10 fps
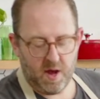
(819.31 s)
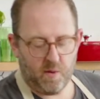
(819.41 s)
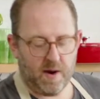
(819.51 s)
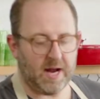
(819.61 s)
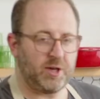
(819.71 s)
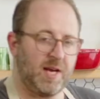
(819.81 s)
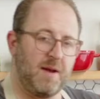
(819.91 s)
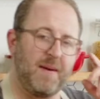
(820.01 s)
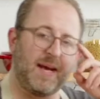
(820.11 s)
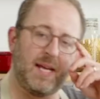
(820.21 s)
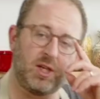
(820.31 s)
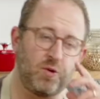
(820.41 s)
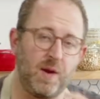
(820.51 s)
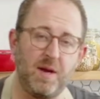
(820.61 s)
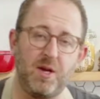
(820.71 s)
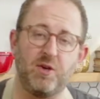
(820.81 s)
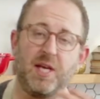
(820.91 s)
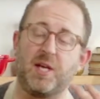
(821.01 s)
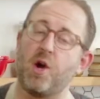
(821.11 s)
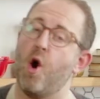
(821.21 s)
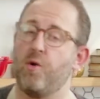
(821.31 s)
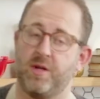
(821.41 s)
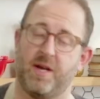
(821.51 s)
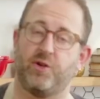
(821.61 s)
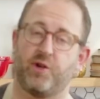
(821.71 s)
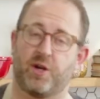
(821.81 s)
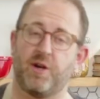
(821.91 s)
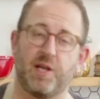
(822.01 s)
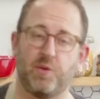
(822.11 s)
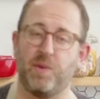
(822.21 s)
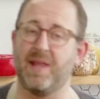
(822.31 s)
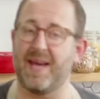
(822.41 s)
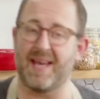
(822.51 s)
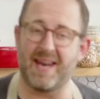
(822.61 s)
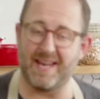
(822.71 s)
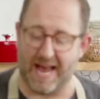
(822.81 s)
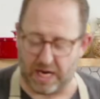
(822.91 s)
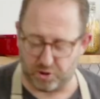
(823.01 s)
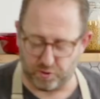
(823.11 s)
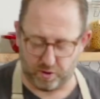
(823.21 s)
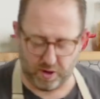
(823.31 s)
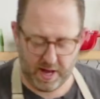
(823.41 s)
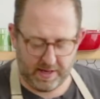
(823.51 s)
We're actually going to make it sweet using coconut sugar because we like kind of natural